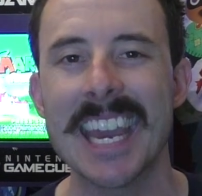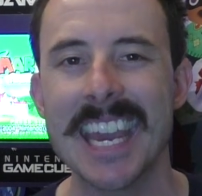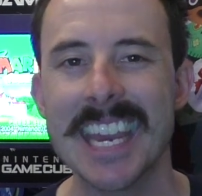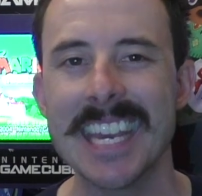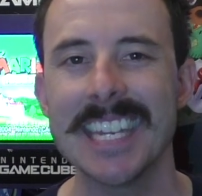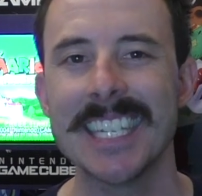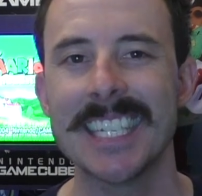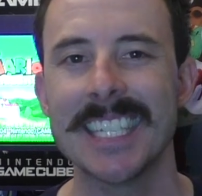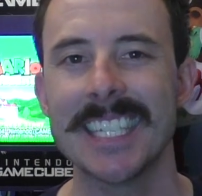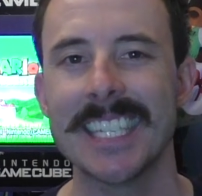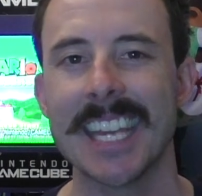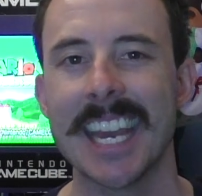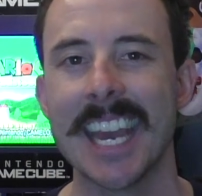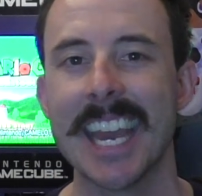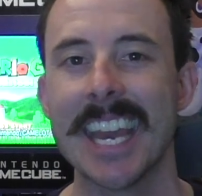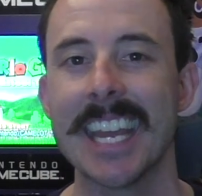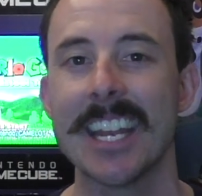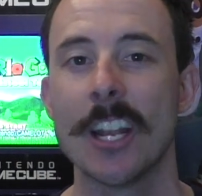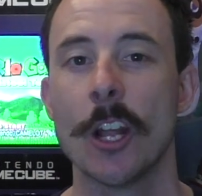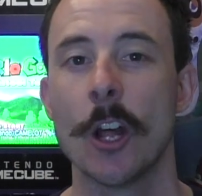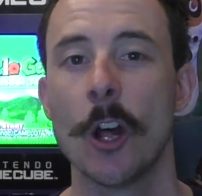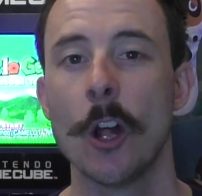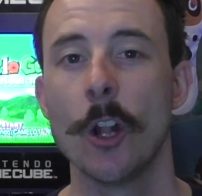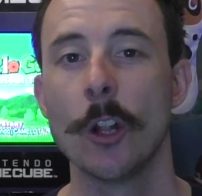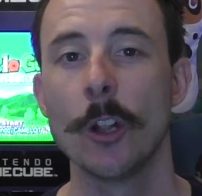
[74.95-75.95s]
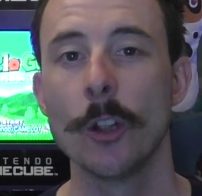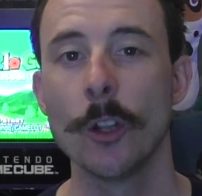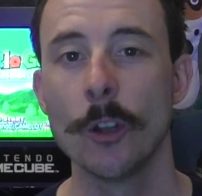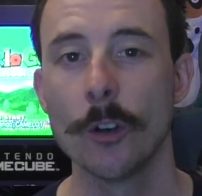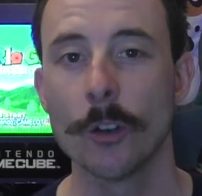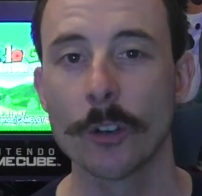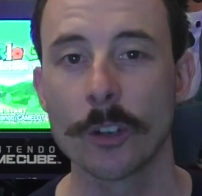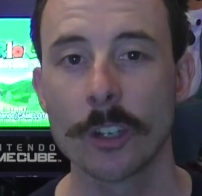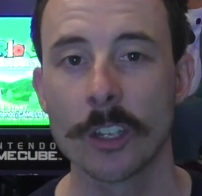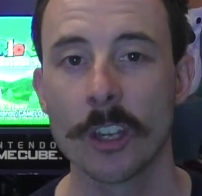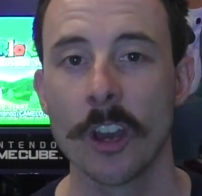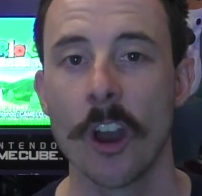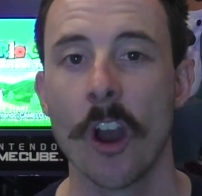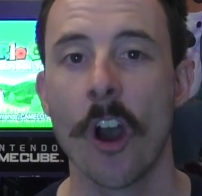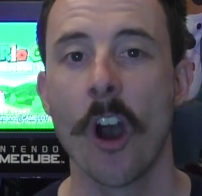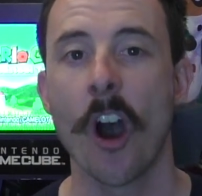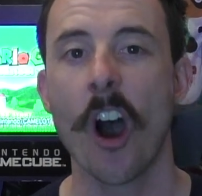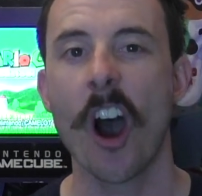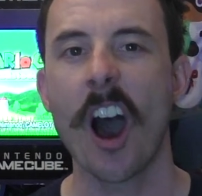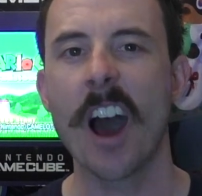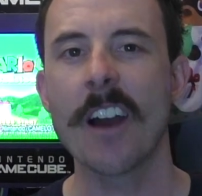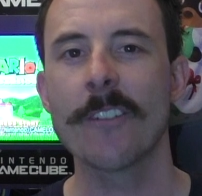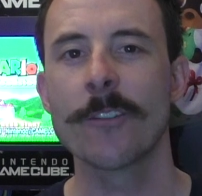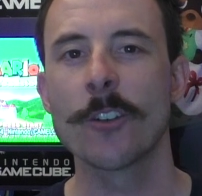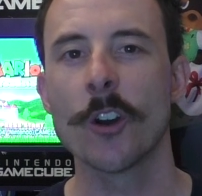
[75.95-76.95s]
He said, look,
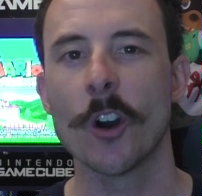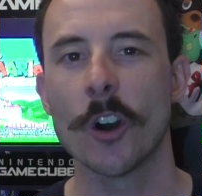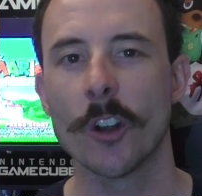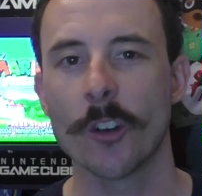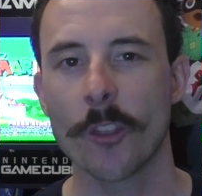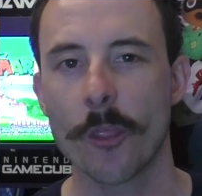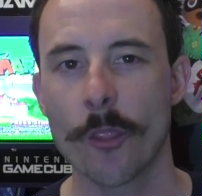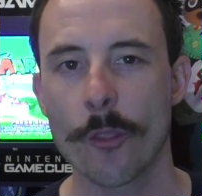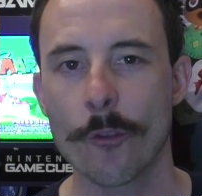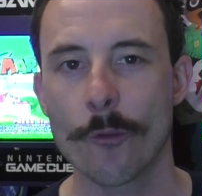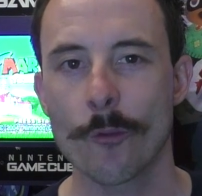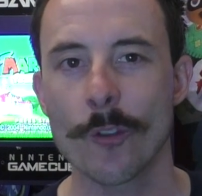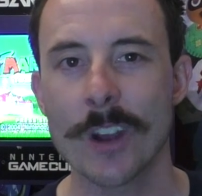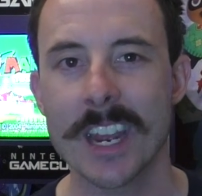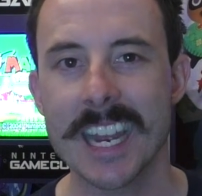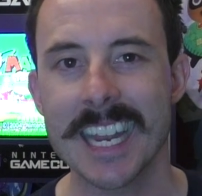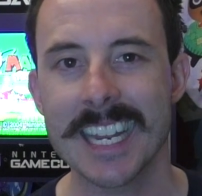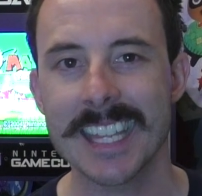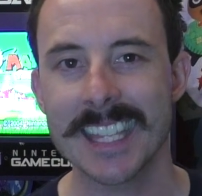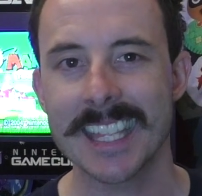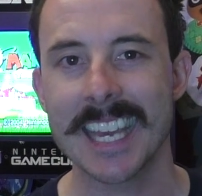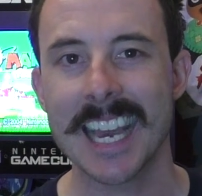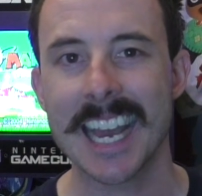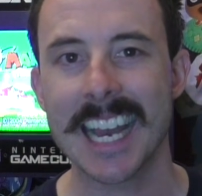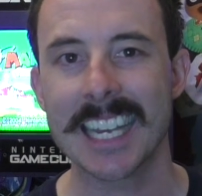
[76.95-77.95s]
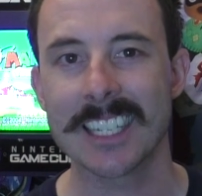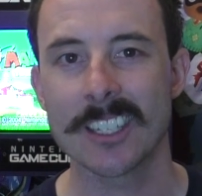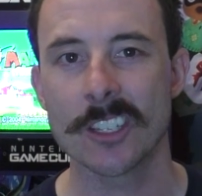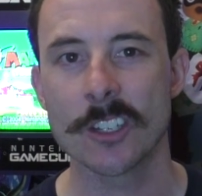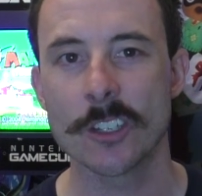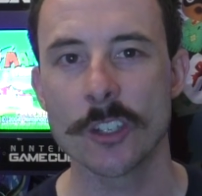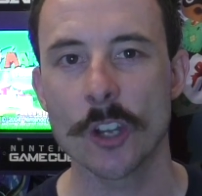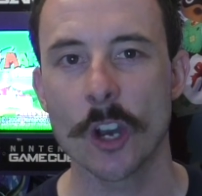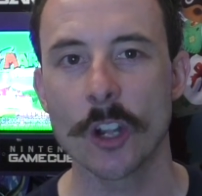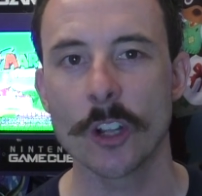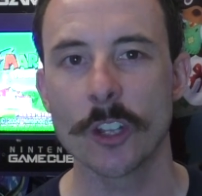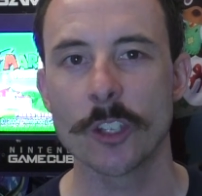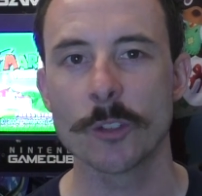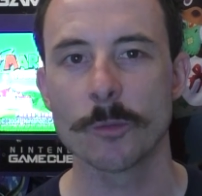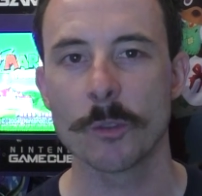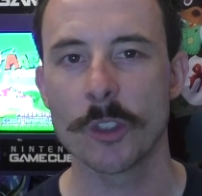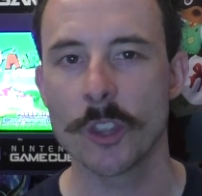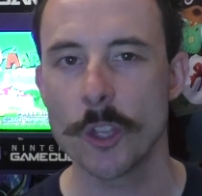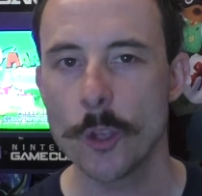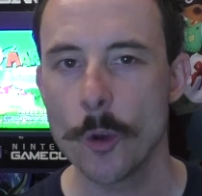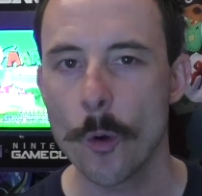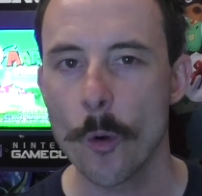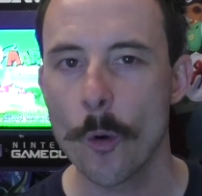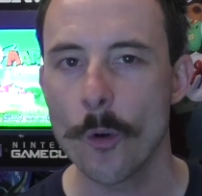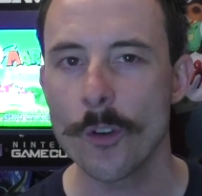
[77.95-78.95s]
I've got $3,000 with
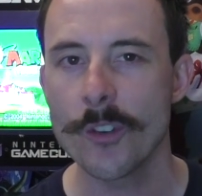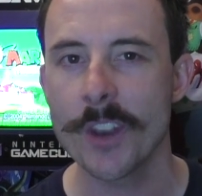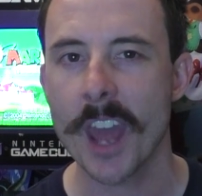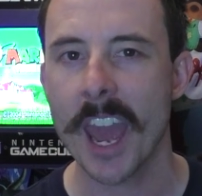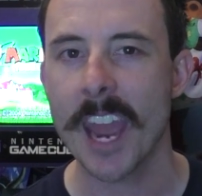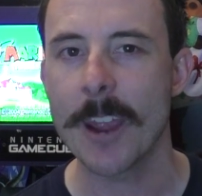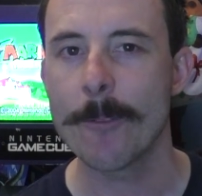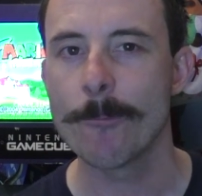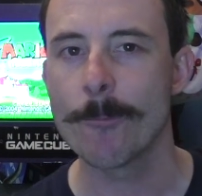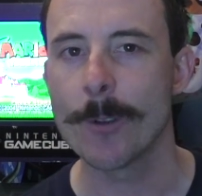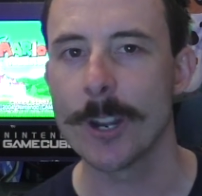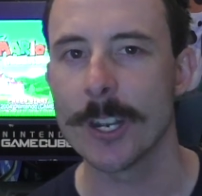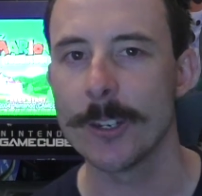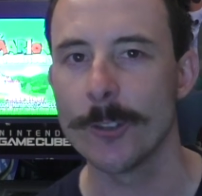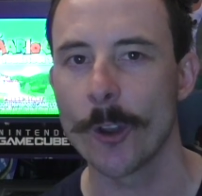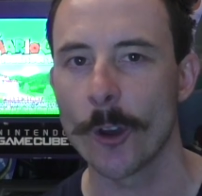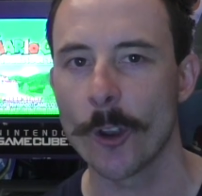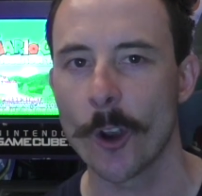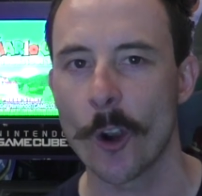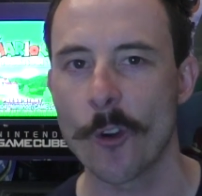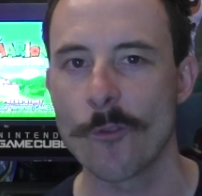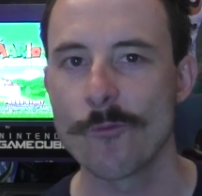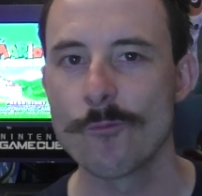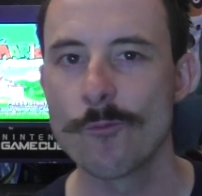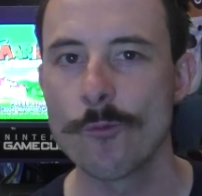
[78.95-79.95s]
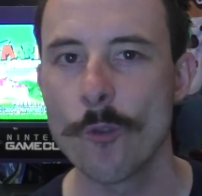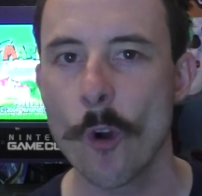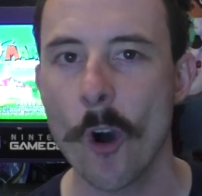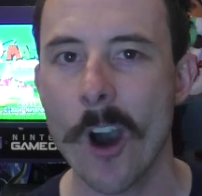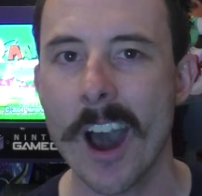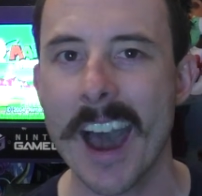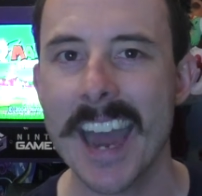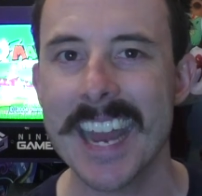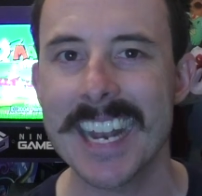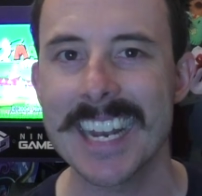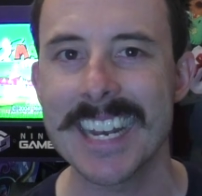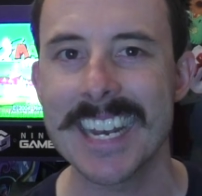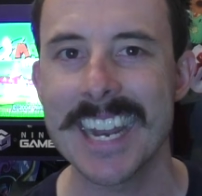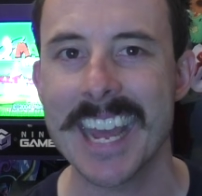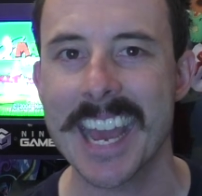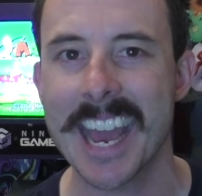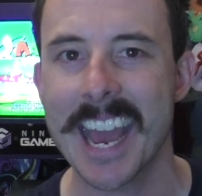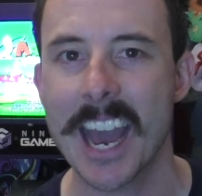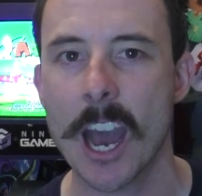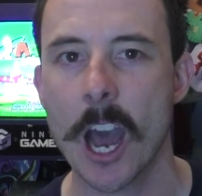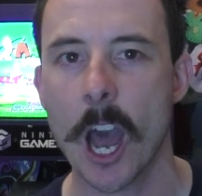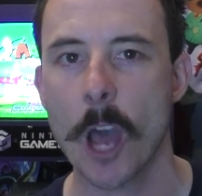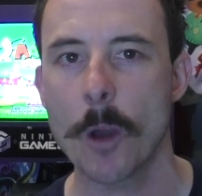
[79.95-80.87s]
your name written on it right now.